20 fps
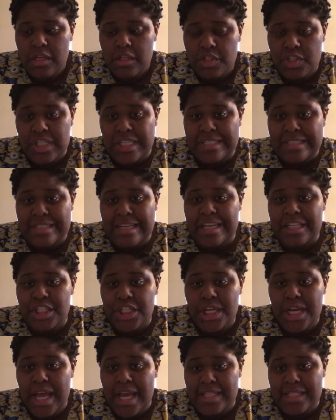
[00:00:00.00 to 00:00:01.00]

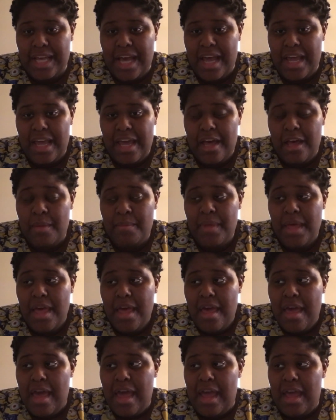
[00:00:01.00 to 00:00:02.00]
gestation as I am,
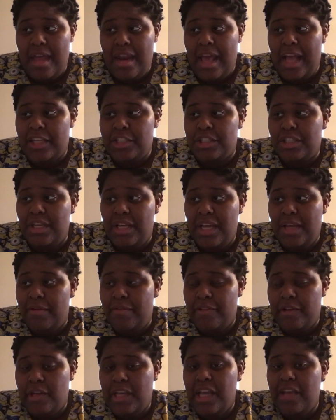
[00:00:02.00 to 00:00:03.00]
and actually
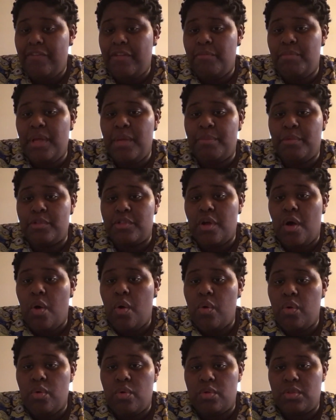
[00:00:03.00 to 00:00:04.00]
even people's
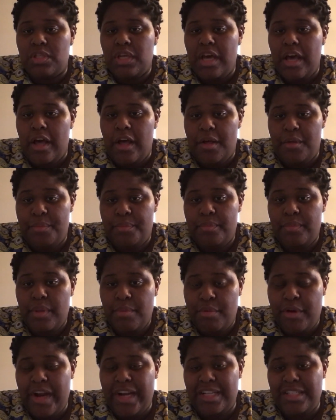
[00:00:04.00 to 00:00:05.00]
old
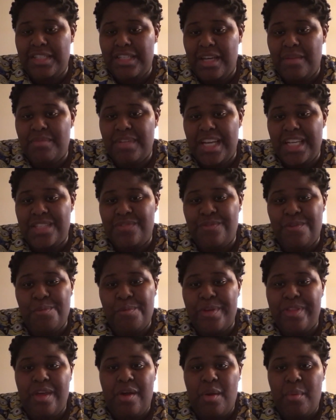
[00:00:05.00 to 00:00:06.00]
pregnancy updates from
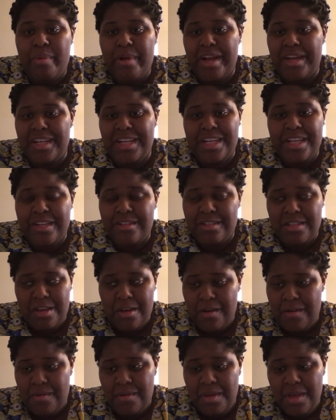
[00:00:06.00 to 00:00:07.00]
when they were pregnant years
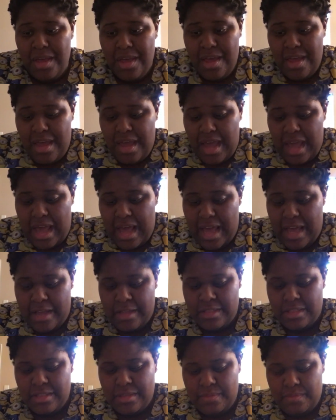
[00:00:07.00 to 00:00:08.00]
ago.
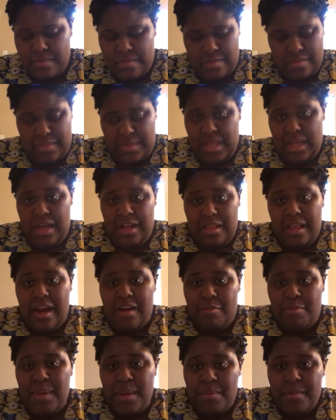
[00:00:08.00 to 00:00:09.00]
And a
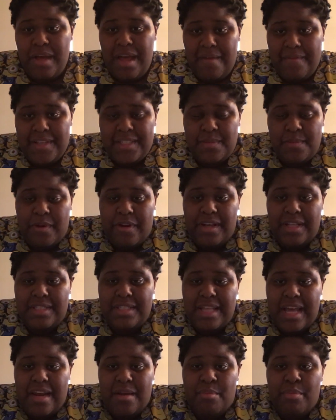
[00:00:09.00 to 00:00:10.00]
lot of people have
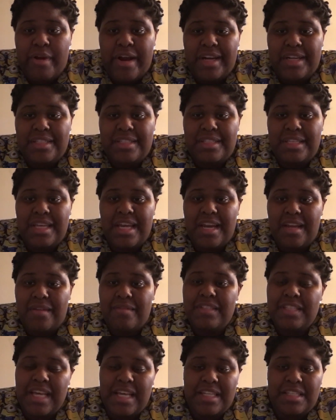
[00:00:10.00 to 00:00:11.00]
experienced that in pregnancy and have
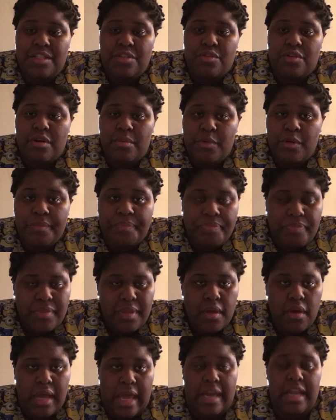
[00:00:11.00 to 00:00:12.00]
said it's normal,
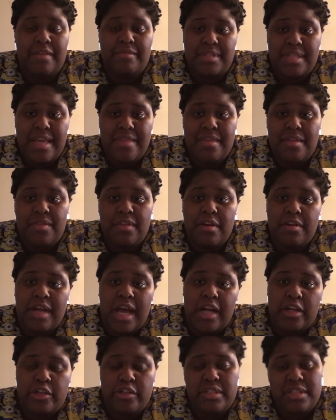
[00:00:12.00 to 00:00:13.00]
and have said that their
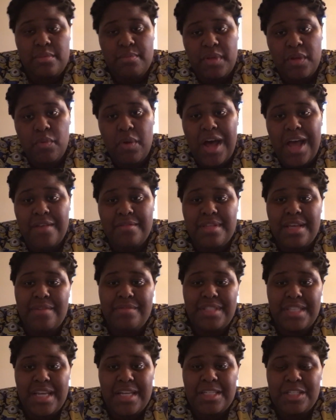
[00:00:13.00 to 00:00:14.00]
doctors and midwives have
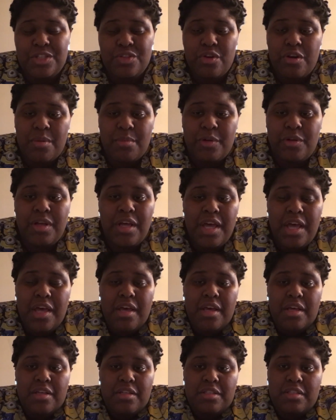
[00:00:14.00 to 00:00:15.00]
said it's normal.
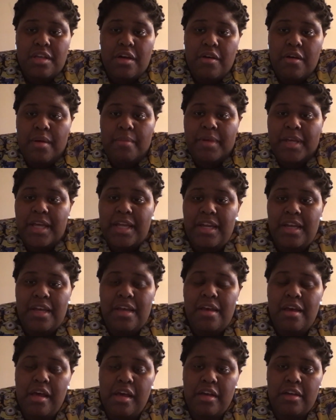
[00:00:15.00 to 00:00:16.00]
So I'm gonna
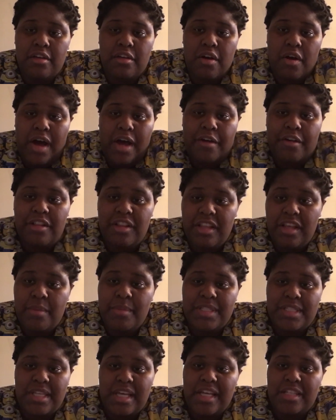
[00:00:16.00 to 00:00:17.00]
go out on a limb
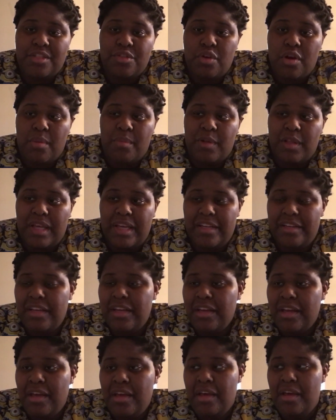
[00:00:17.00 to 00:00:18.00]
and say it's normal and
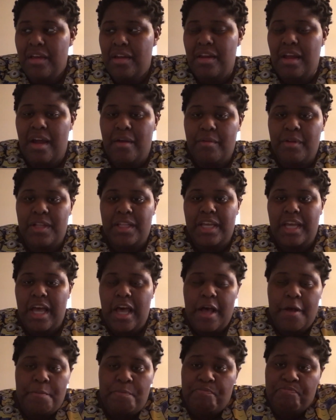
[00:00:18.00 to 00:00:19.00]
not really
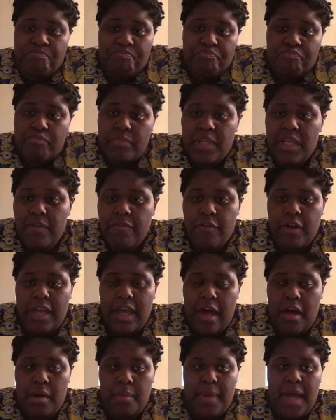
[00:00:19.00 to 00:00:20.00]
freak
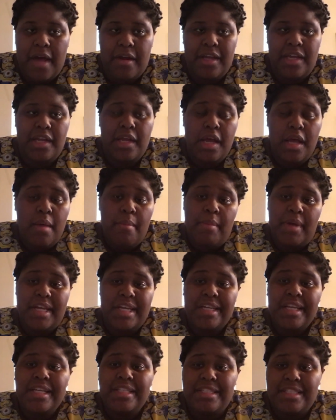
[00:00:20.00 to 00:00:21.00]
out about it. But
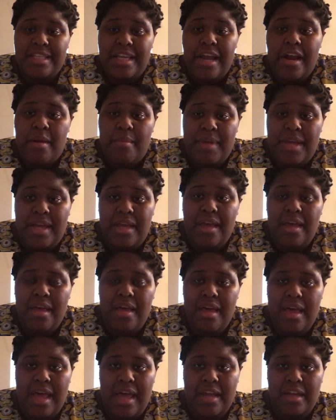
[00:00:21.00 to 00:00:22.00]
it did scare me,
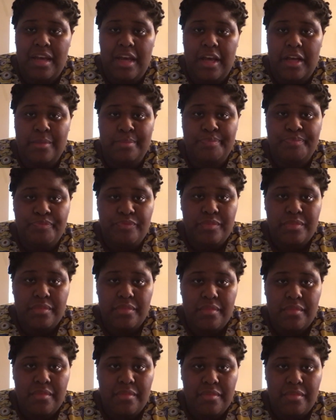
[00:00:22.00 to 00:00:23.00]
and
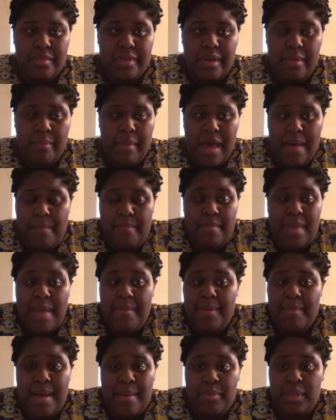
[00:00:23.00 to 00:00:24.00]

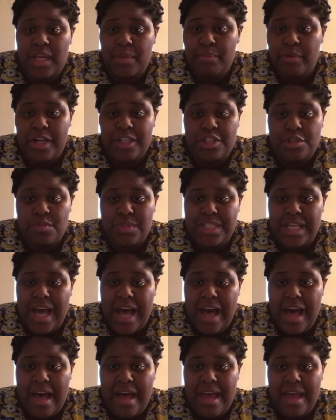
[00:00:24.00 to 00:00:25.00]
maybe my blood pressure was
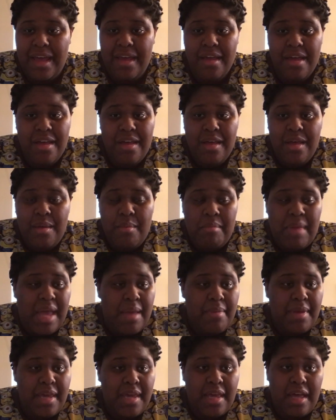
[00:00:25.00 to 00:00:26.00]
high,
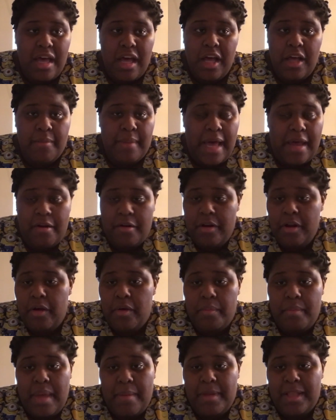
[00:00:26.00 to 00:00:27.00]
maybe I don't
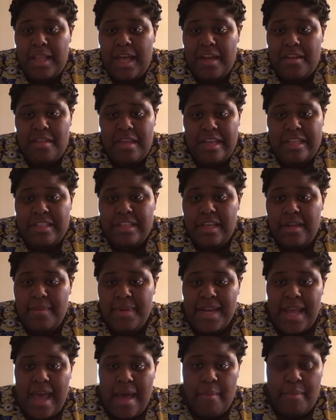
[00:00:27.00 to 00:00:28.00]
know, maybe a lot of things could have
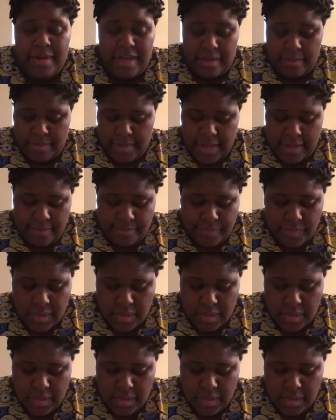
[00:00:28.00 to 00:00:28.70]
been happening, but